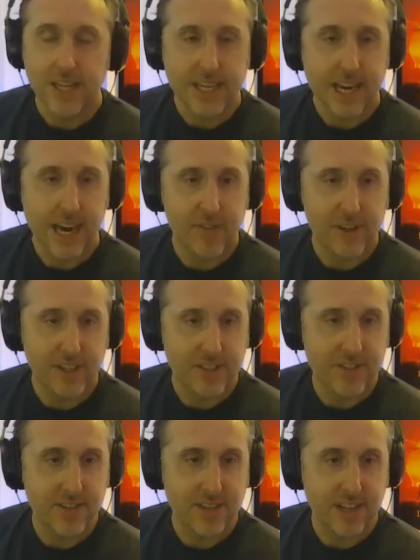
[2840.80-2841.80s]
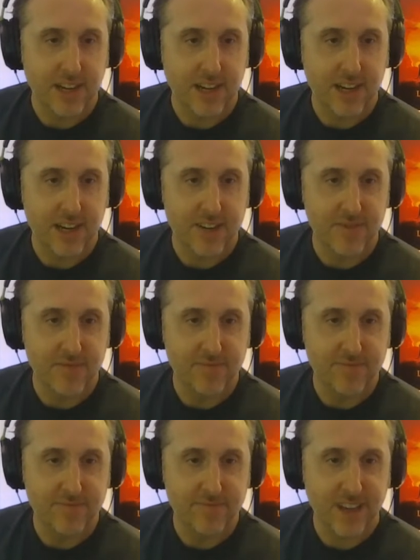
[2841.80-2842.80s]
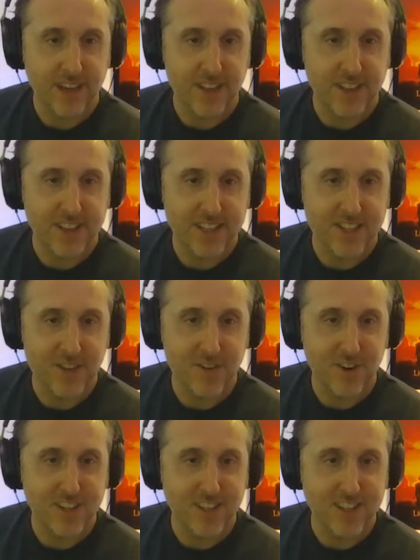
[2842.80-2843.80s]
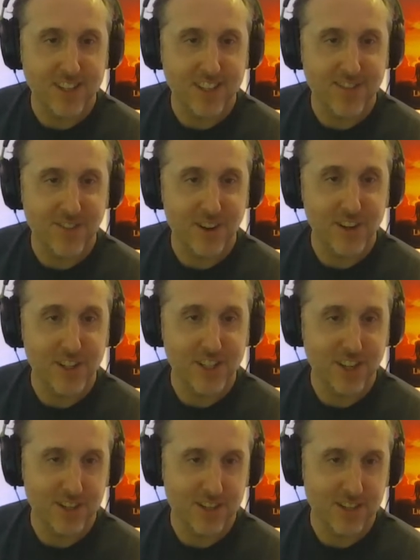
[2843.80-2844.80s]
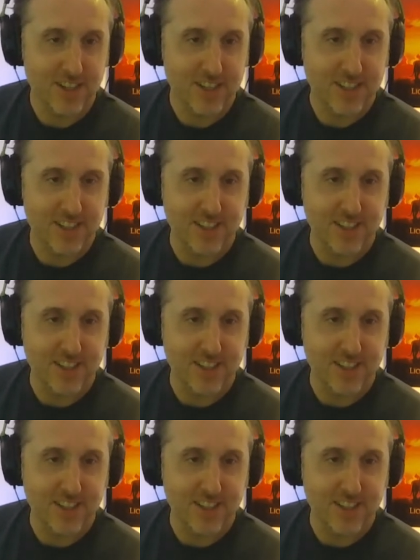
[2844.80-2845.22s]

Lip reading: There you have it. I think that's a very, very good answer.